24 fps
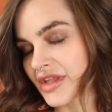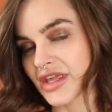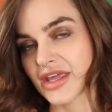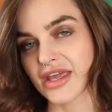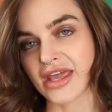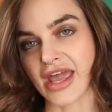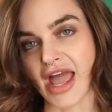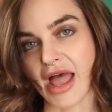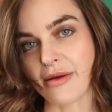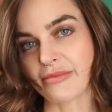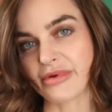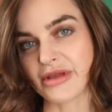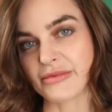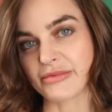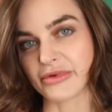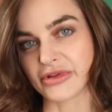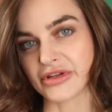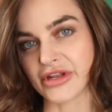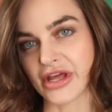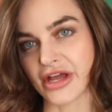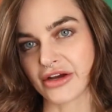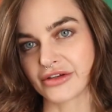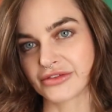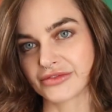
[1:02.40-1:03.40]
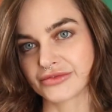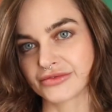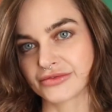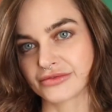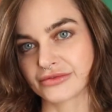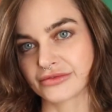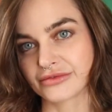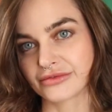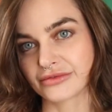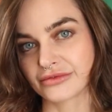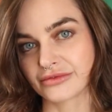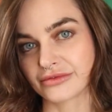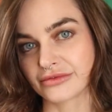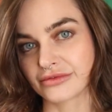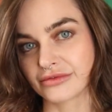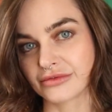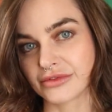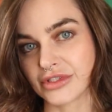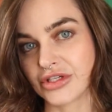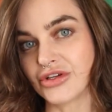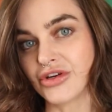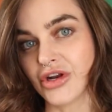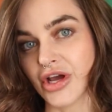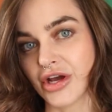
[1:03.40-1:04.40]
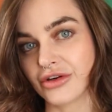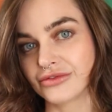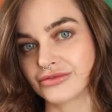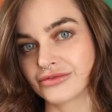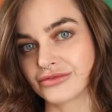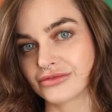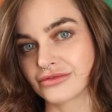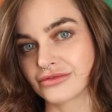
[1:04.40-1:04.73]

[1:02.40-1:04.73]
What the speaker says: Cat people know. You know.